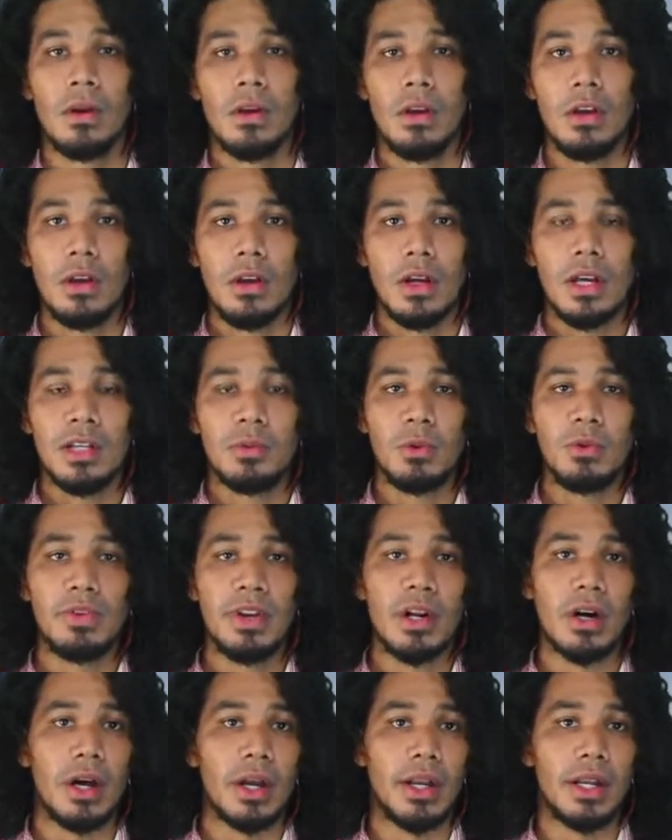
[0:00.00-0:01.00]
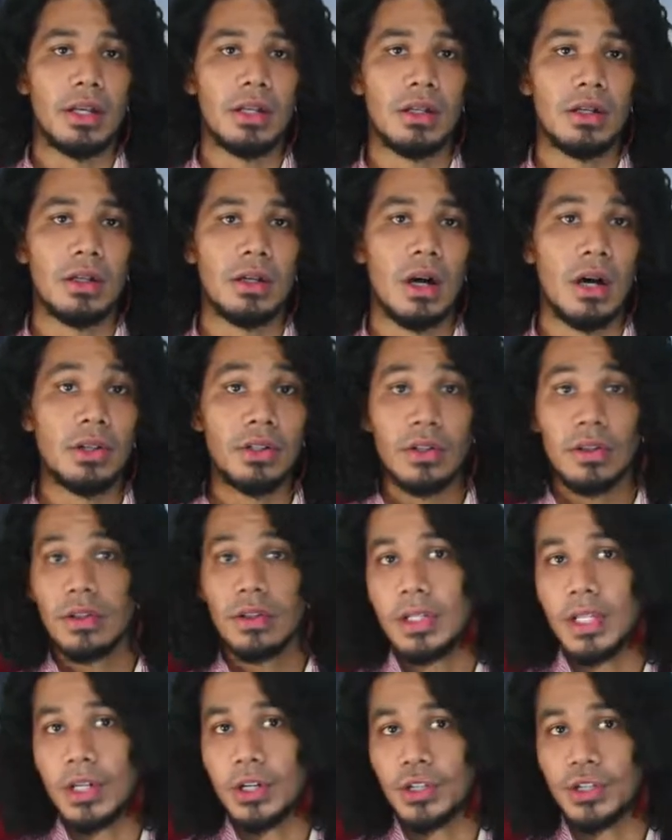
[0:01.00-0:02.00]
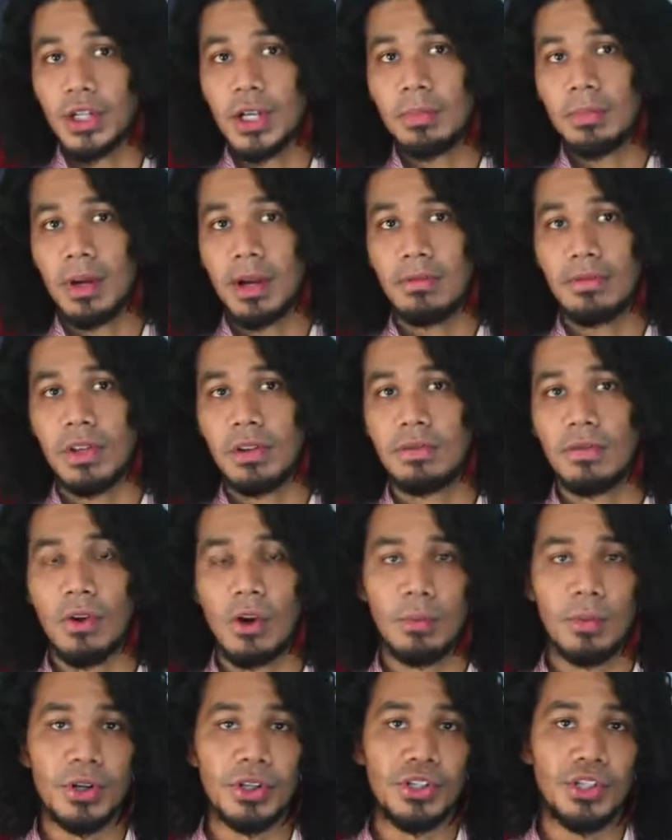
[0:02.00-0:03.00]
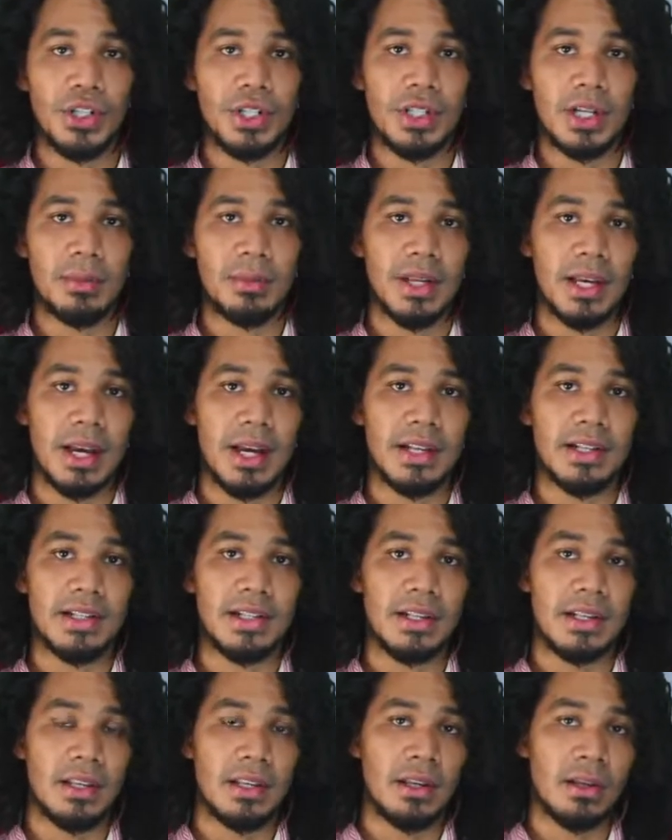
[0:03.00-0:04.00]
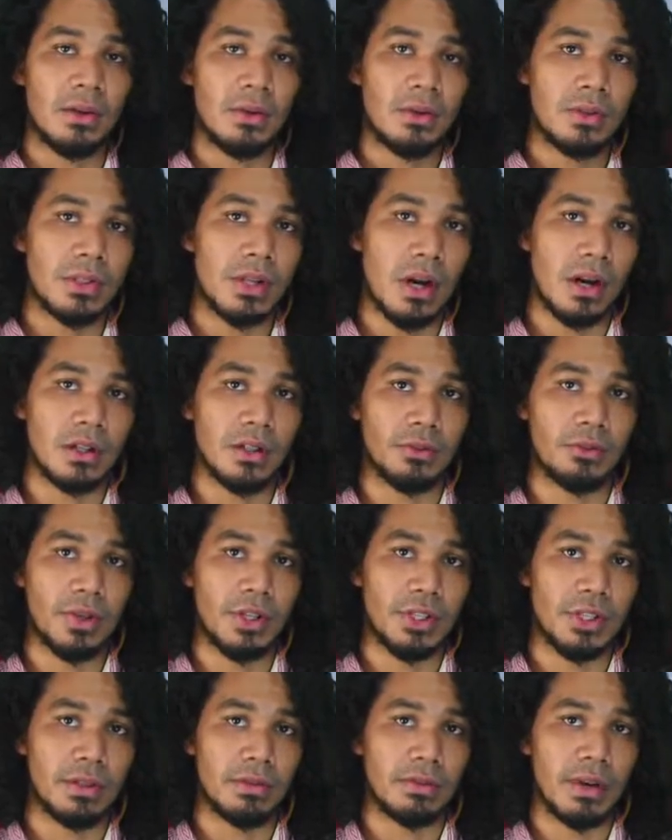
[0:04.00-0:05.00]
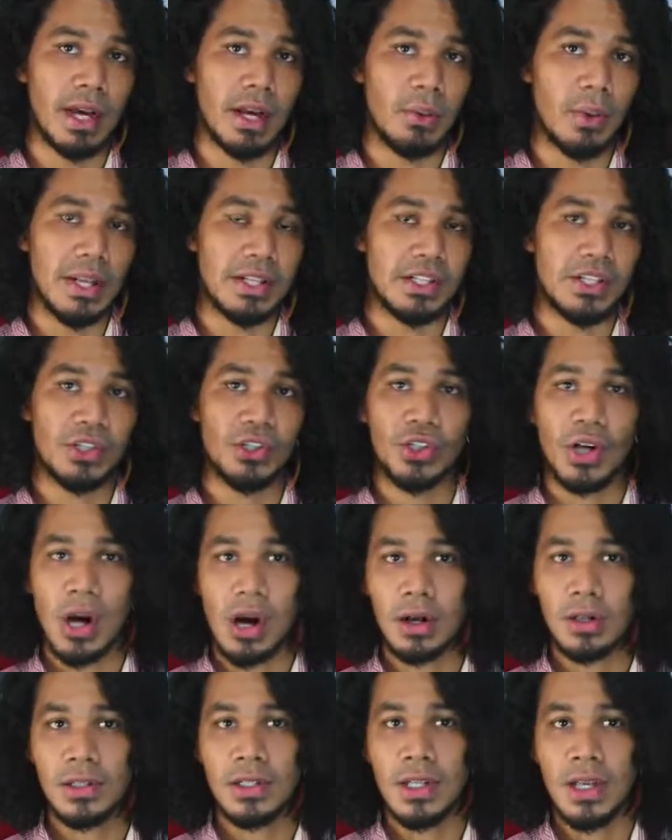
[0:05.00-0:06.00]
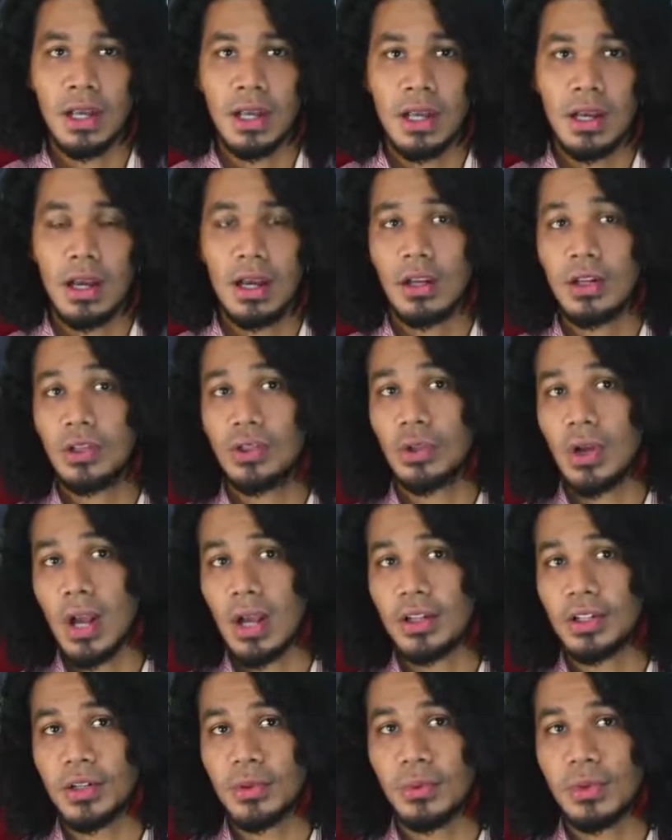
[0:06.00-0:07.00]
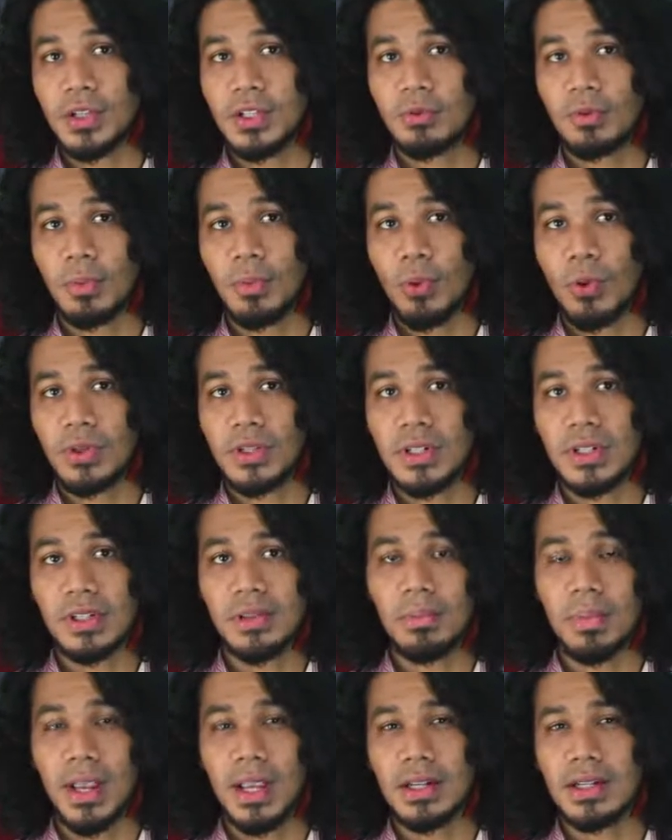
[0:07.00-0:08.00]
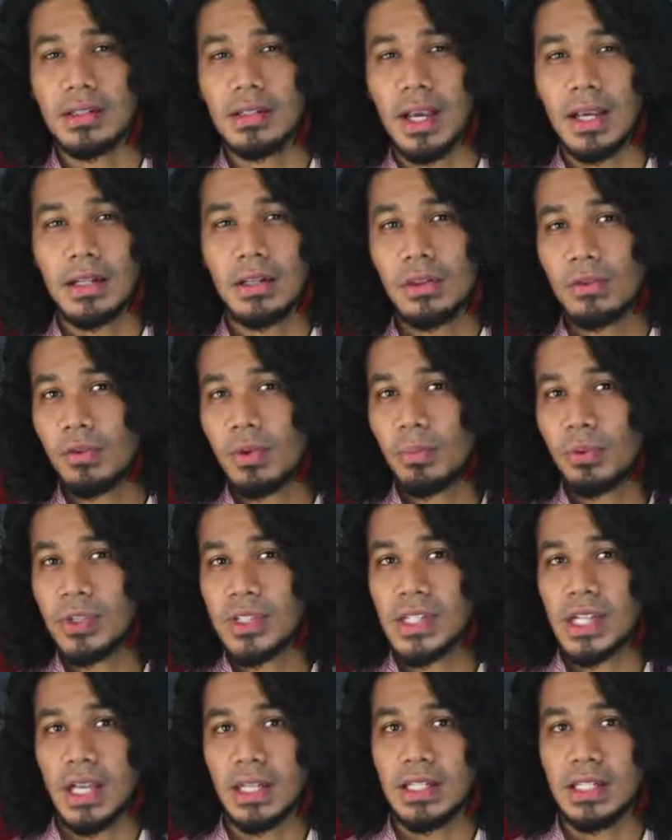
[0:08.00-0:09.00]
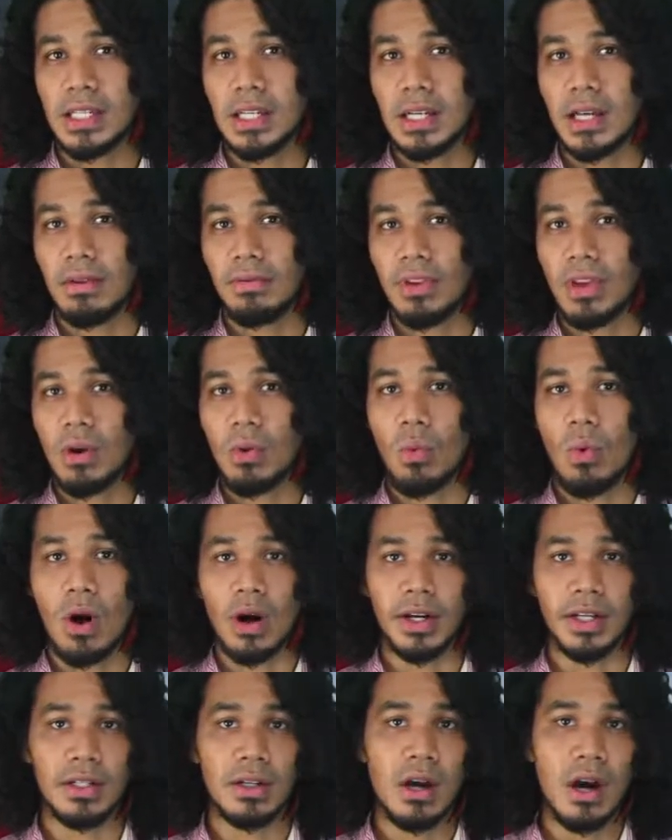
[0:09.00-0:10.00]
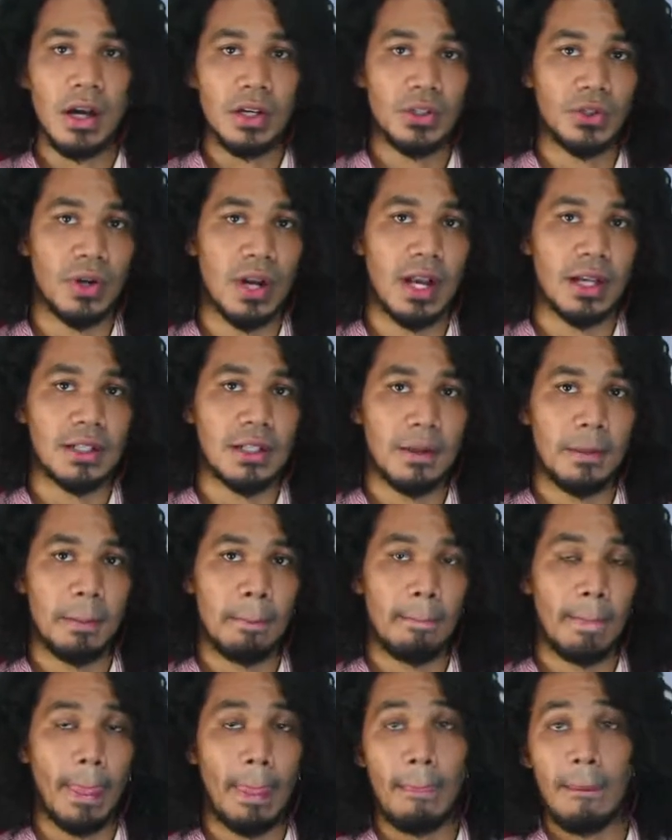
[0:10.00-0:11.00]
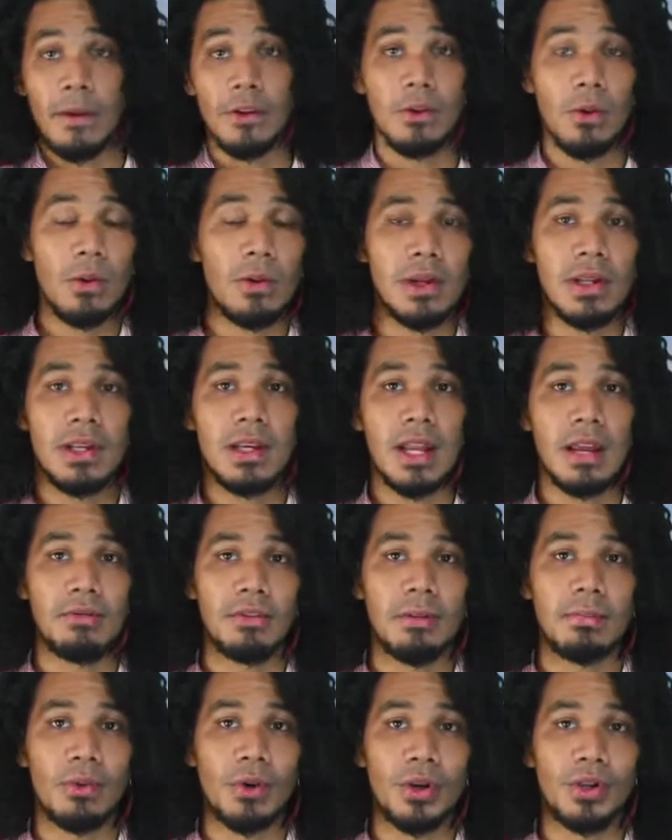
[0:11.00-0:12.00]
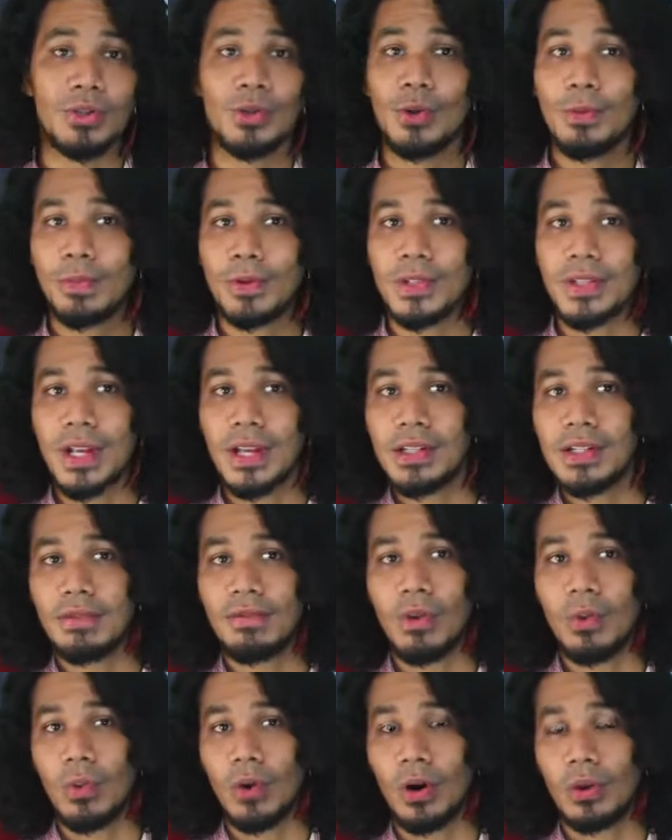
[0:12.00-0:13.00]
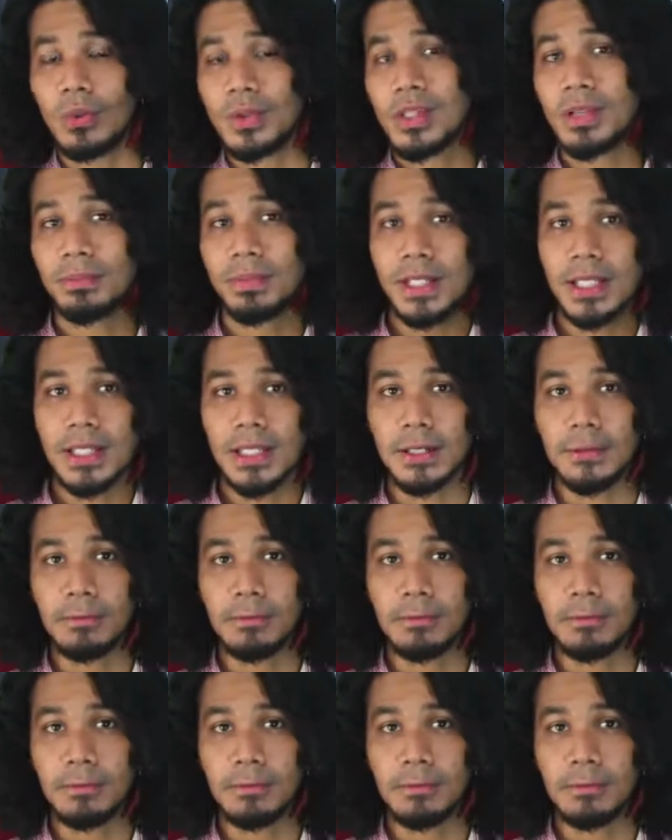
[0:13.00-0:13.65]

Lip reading: And moving on. Under the leadership of the former GWI CEO, Dr. Richard Van West Charles, a contractor was reportedly paid 93% of the awarded contract, and only 11.2% of the work was completed.